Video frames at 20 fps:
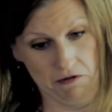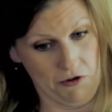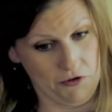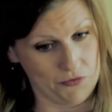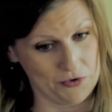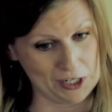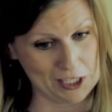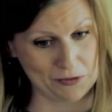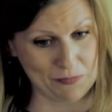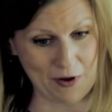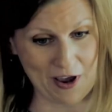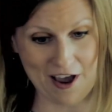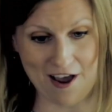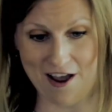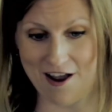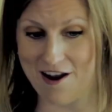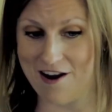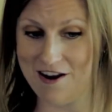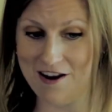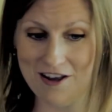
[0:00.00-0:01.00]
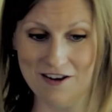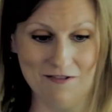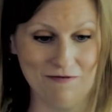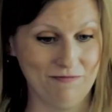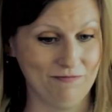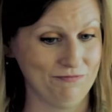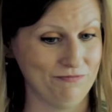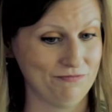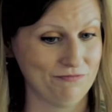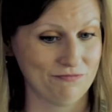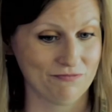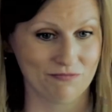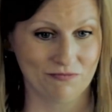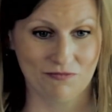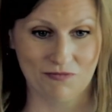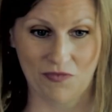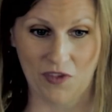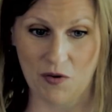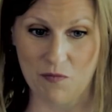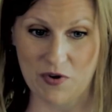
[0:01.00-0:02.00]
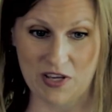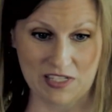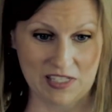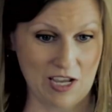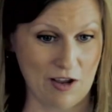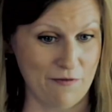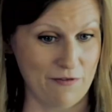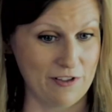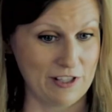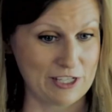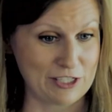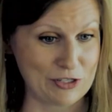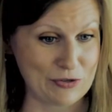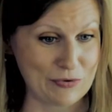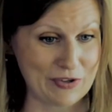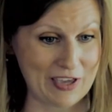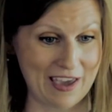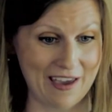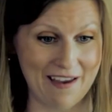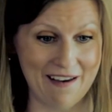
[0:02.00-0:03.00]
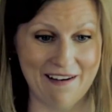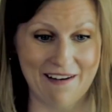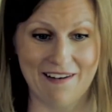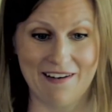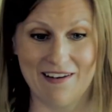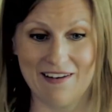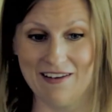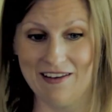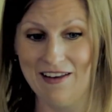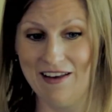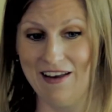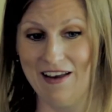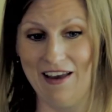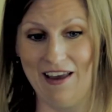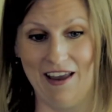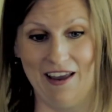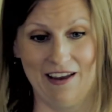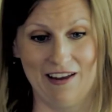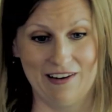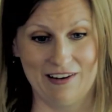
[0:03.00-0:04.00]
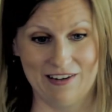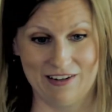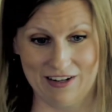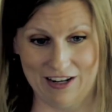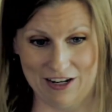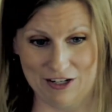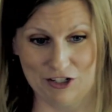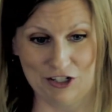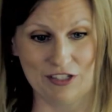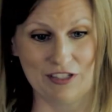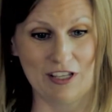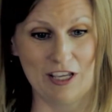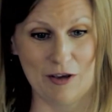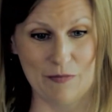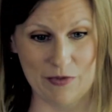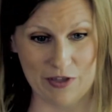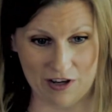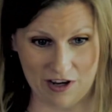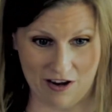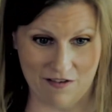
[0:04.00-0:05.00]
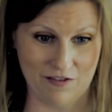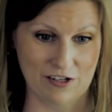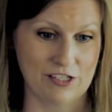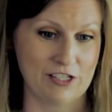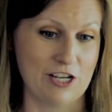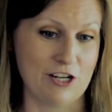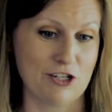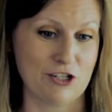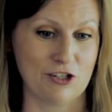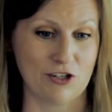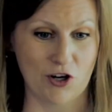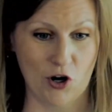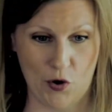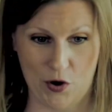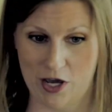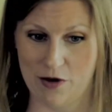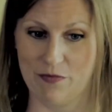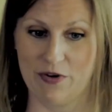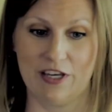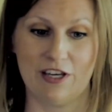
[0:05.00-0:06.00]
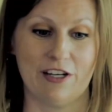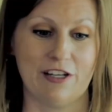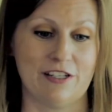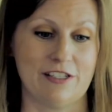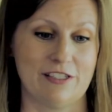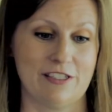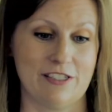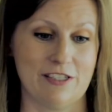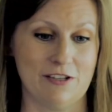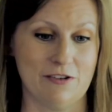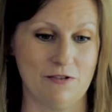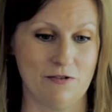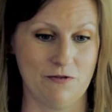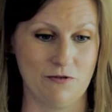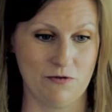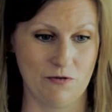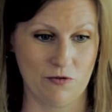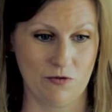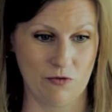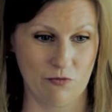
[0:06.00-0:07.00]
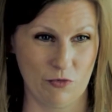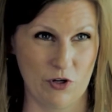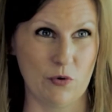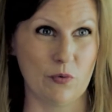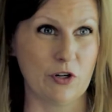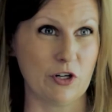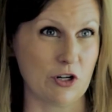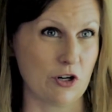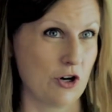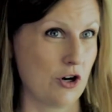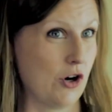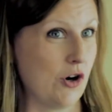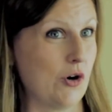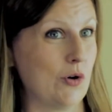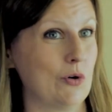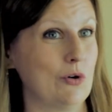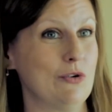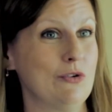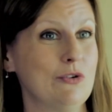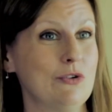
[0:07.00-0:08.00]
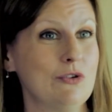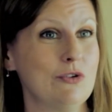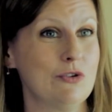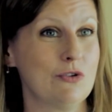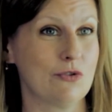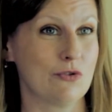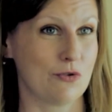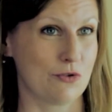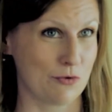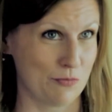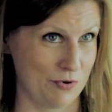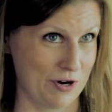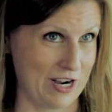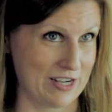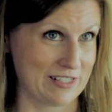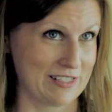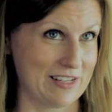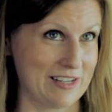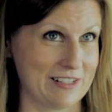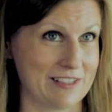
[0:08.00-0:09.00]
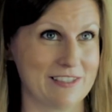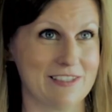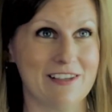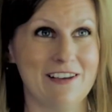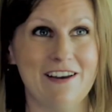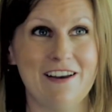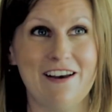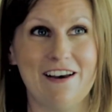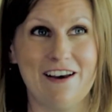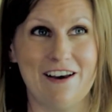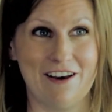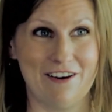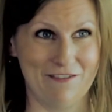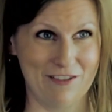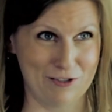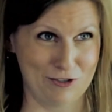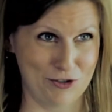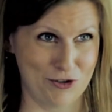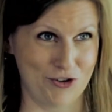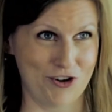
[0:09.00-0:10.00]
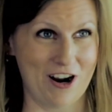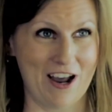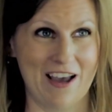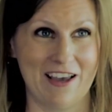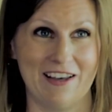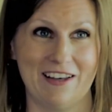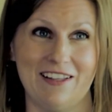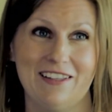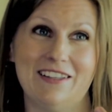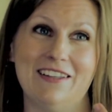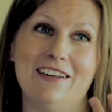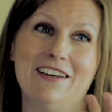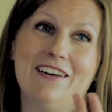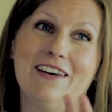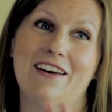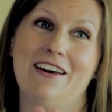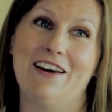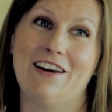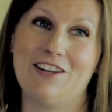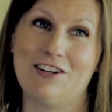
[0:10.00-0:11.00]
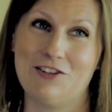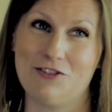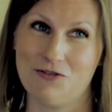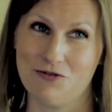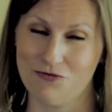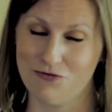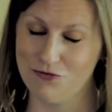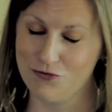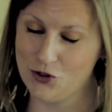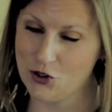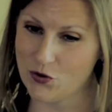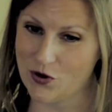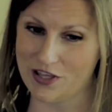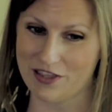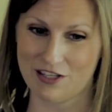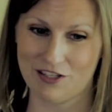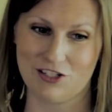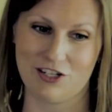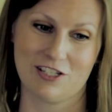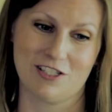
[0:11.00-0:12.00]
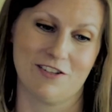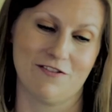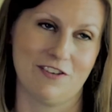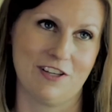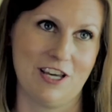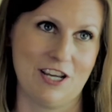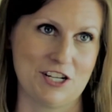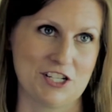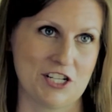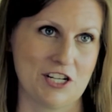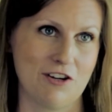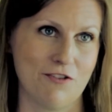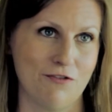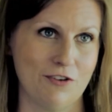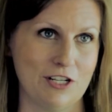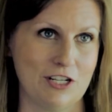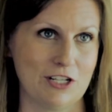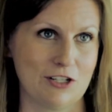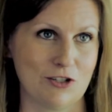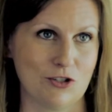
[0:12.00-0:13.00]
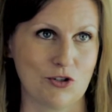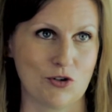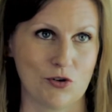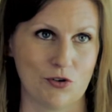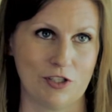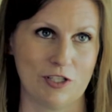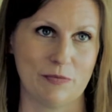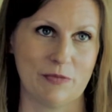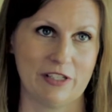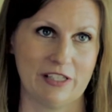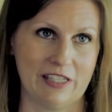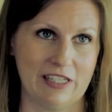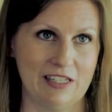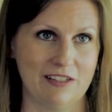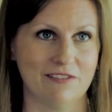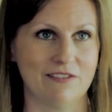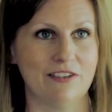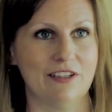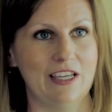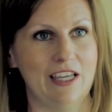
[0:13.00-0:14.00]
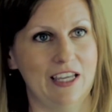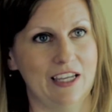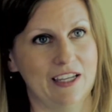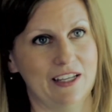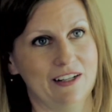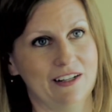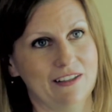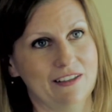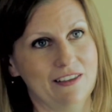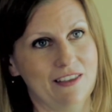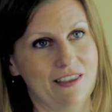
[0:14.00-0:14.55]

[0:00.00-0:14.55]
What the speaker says: Respond, be as helpful as you can, and just keep the conversation going, because we wouldn't go through the process of this trial and doing this justification if we didn't truly believe in